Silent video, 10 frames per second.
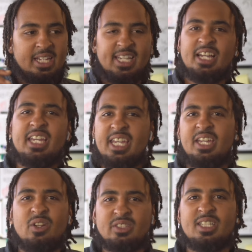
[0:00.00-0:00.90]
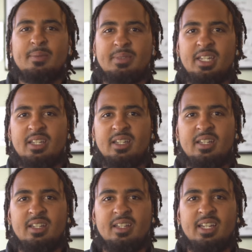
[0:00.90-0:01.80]
took heed on
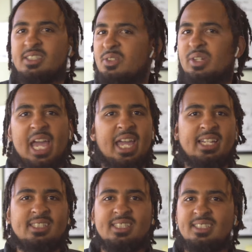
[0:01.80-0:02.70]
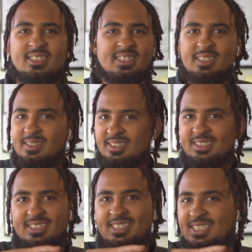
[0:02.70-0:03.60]
something. It's okay to, to,
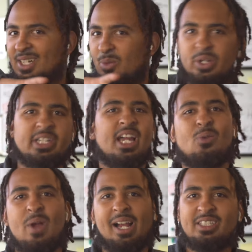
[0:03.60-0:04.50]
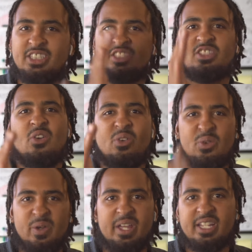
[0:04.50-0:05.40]
to redirect. Just don't
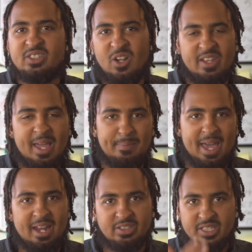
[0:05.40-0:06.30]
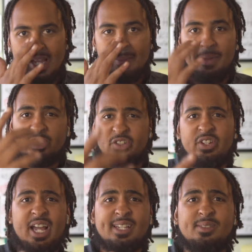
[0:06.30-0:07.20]
quit is all that matters. Make sure you
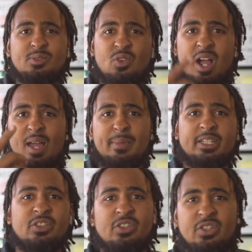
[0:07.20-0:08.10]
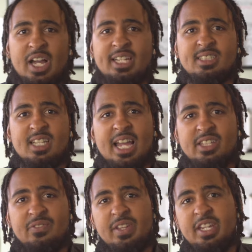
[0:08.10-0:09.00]
guys subscribe. Make sure you guys like
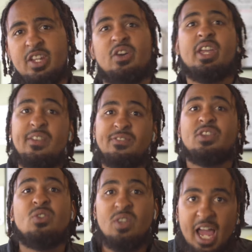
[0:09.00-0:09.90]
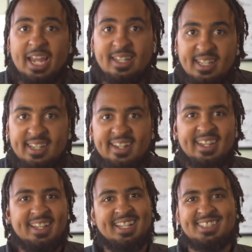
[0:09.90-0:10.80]
the video if you liked it.
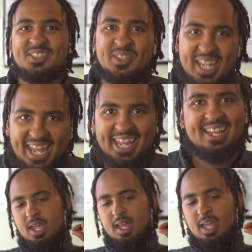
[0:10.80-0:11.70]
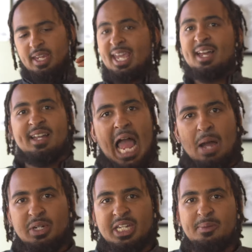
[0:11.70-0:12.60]
It's okay yeah, I
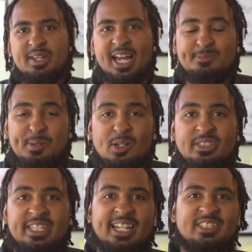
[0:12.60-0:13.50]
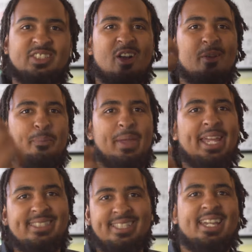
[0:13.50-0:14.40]
will keep you guys posted. I start May
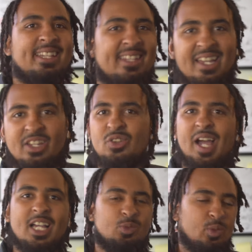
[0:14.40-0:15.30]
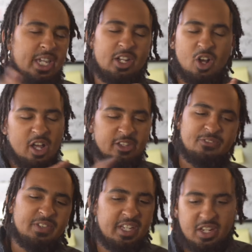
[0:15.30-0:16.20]
10th. You guys will get all the
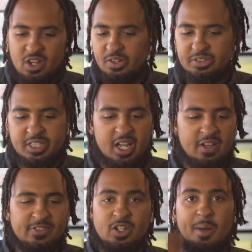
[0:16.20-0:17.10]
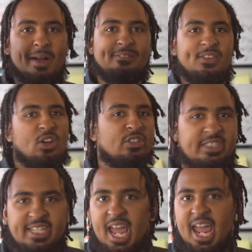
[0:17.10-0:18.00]
videos of, you know, my
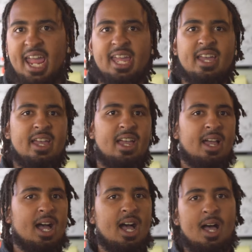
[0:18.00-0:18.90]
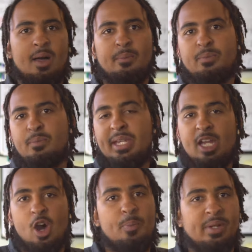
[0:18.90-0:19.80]
first day, um, me
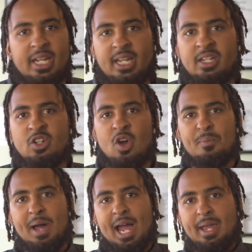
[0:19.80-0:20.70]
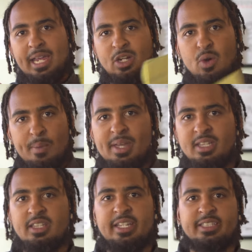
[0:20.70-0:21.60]
opening, you know, my equipment,
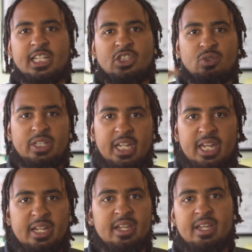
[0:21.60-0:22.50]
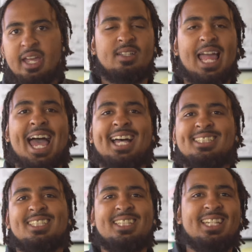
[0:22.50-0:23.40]
the things that you get as
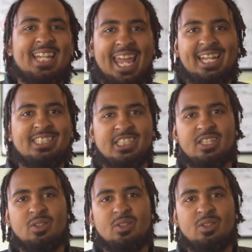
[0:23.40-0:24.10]
a lead agent